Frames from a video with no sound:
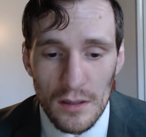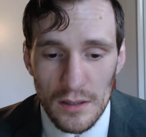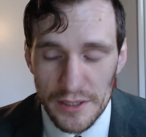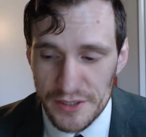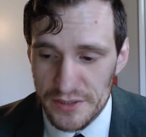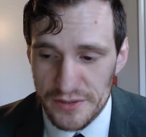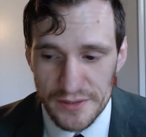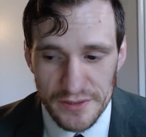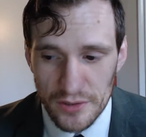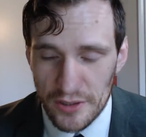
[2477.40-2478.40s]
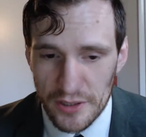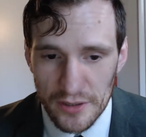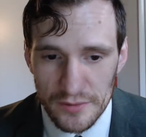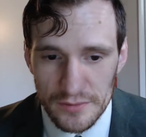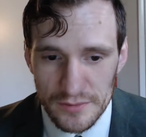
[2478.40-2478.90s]
It's just start,
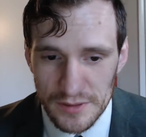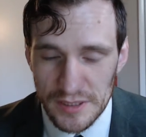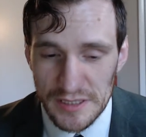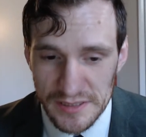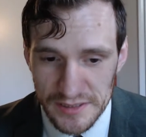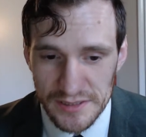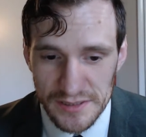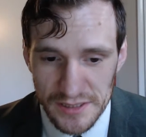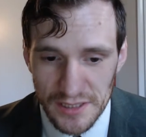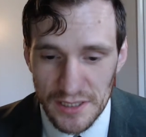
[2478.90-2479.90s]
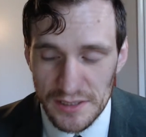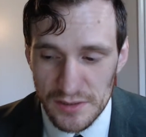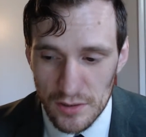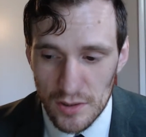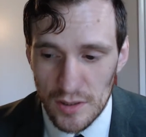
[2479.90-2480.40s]
consistency. It is
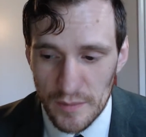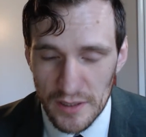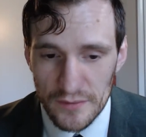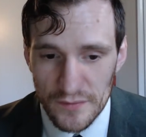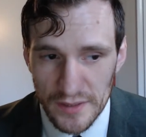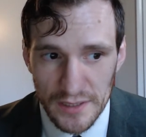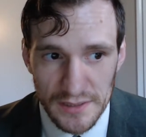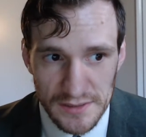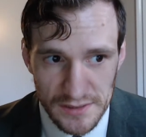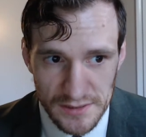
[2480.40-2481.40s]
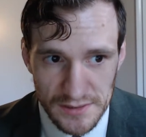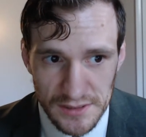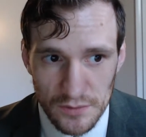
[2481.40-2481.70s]
all about fucking consistency.